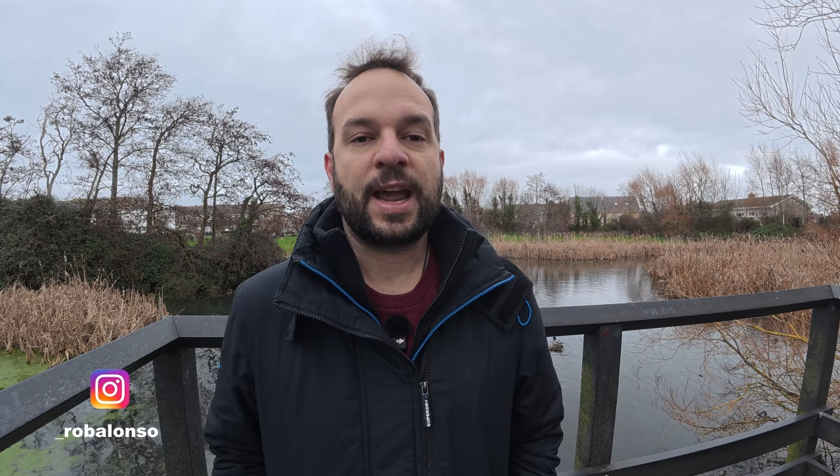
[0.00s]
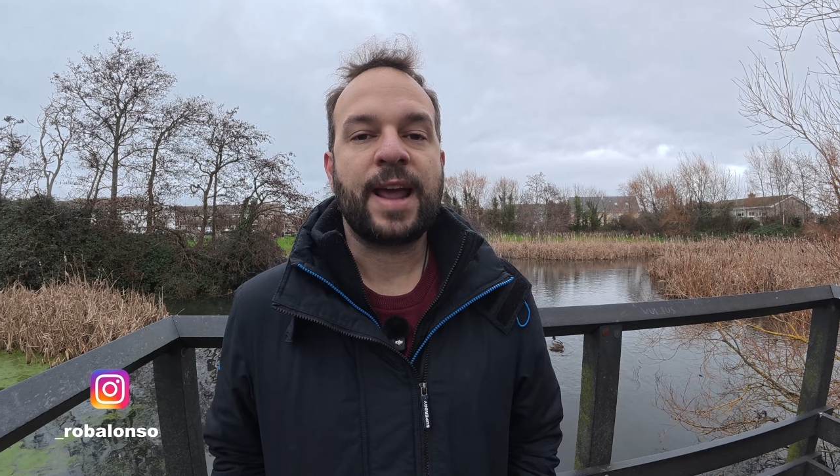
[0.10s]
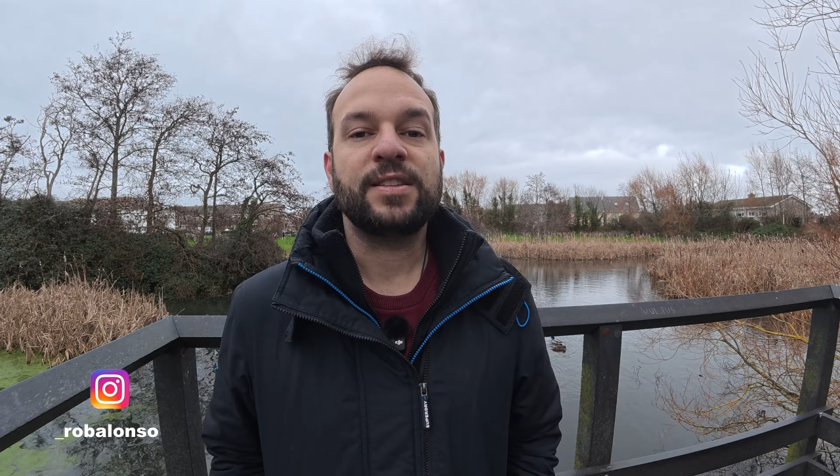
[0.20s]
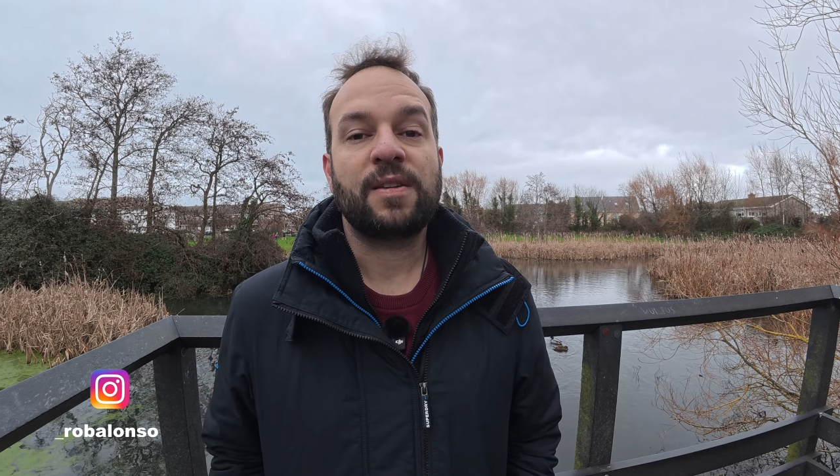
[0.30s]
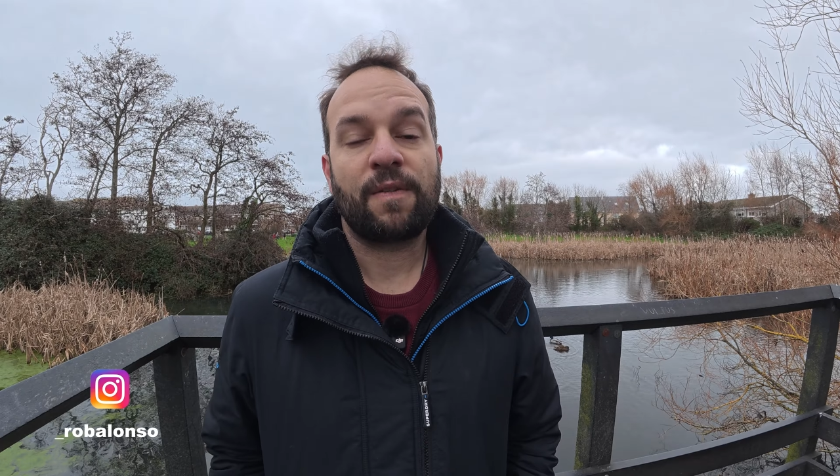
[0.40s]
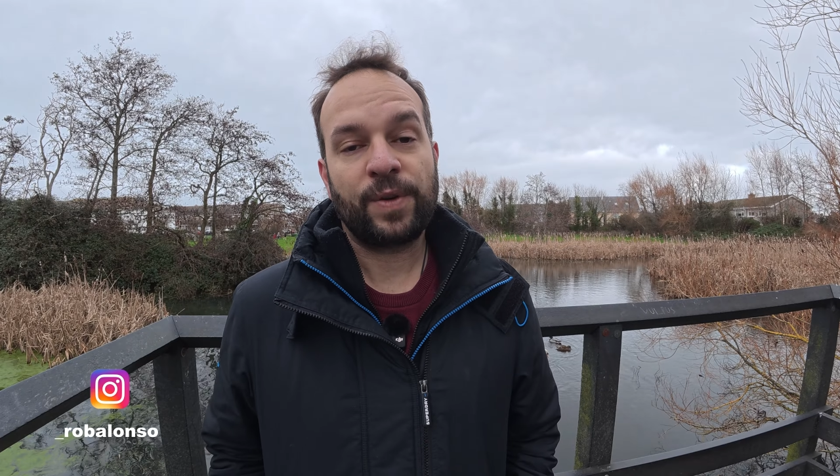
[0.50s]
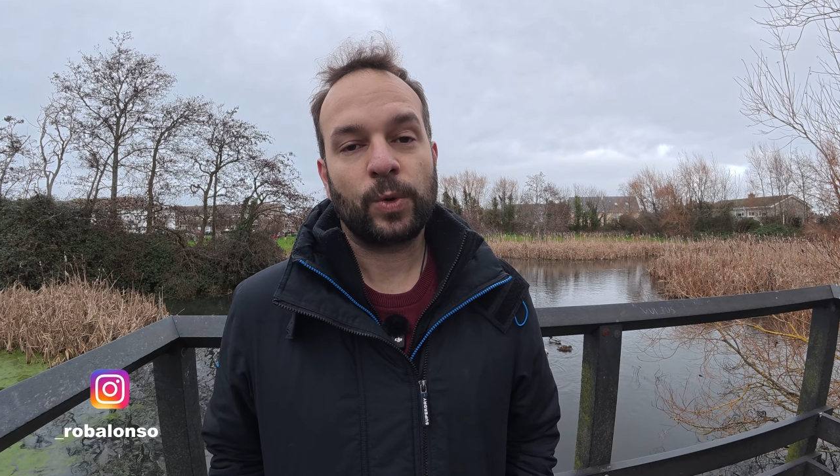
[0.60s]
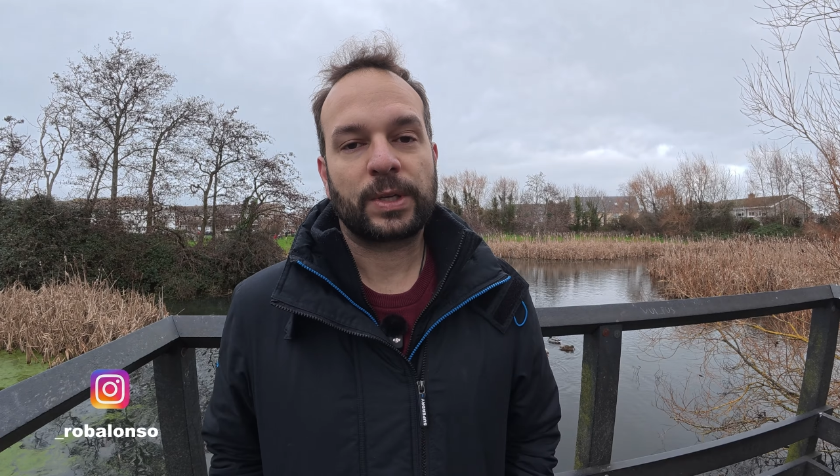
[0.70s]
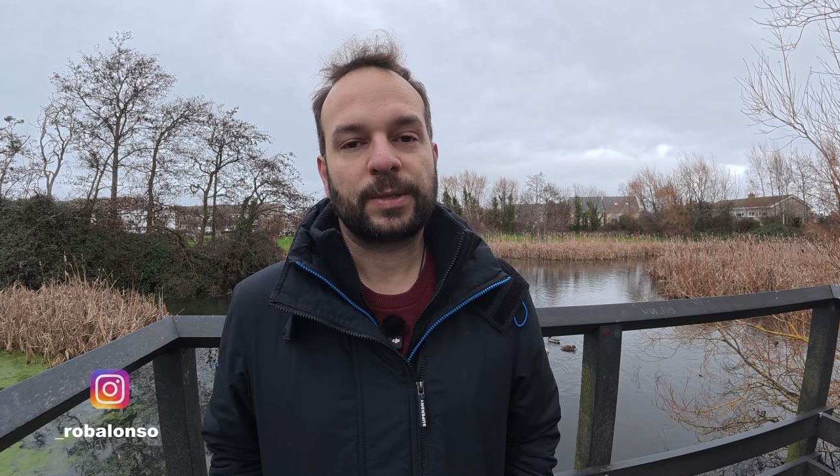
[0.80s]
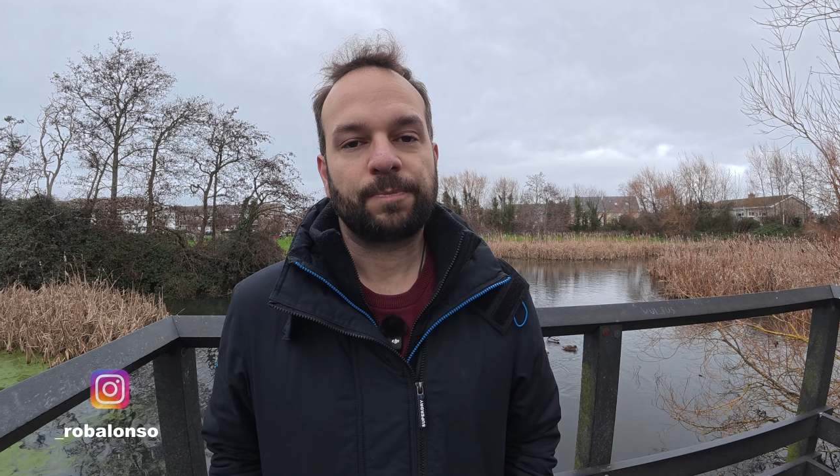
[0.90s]

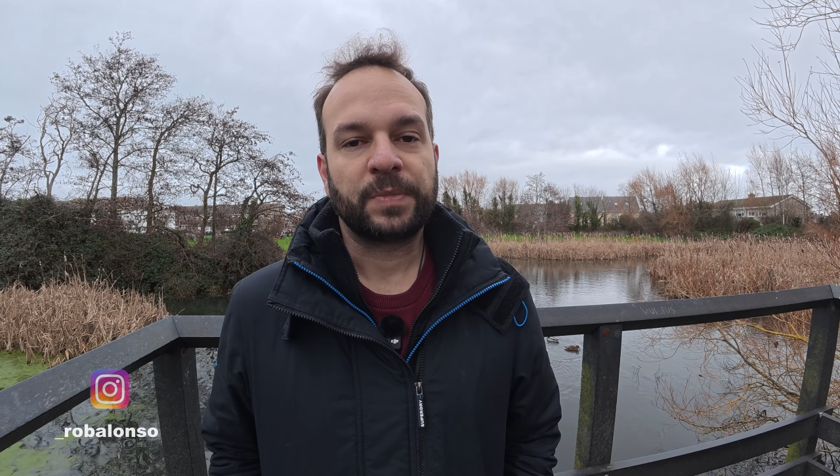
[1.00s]
defilter.